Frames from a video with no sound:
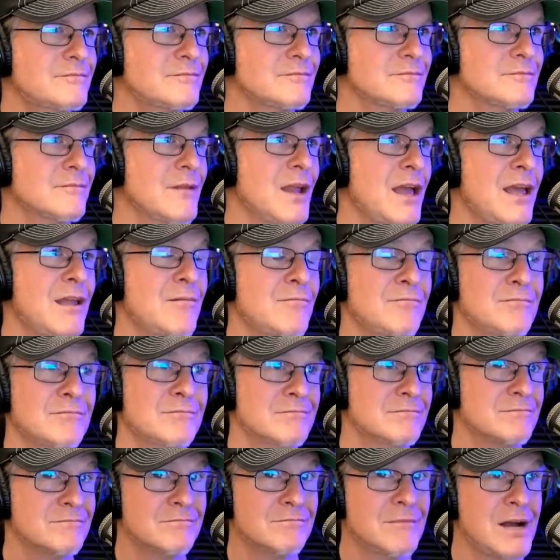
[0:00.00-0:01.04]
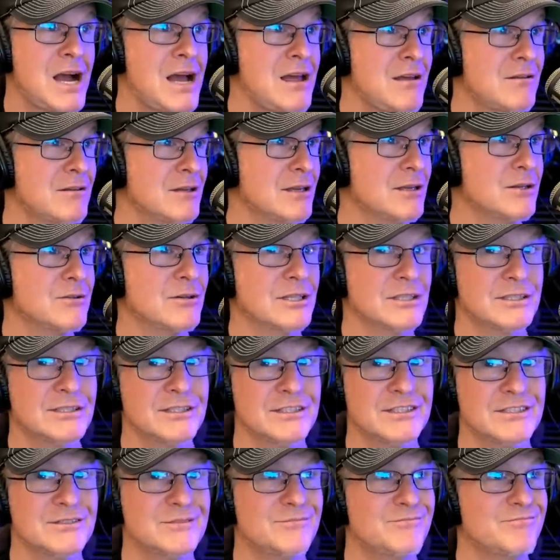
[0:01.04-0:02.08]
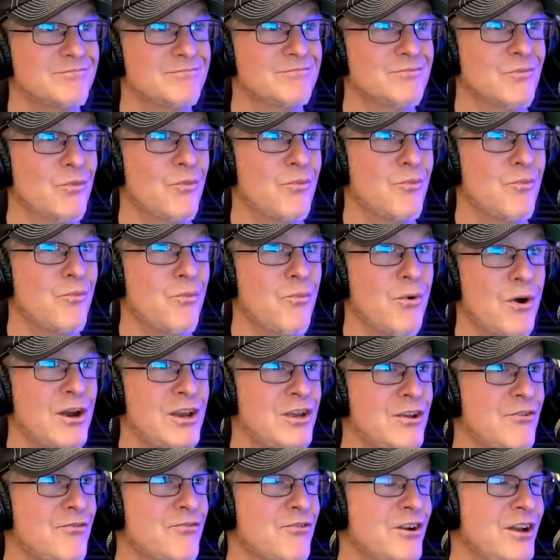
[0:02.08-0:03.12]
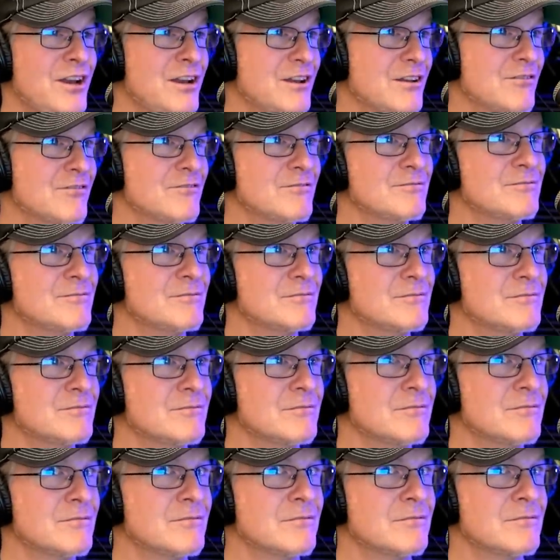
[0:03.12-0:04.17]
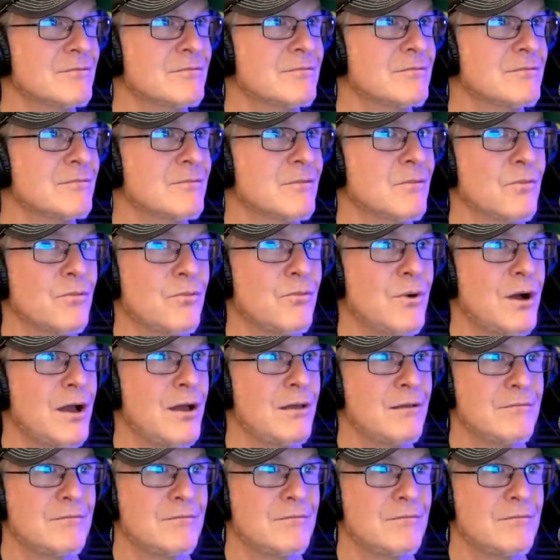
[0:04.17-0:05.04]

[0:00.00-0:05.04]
And my only question is, what are you afraid of? Why?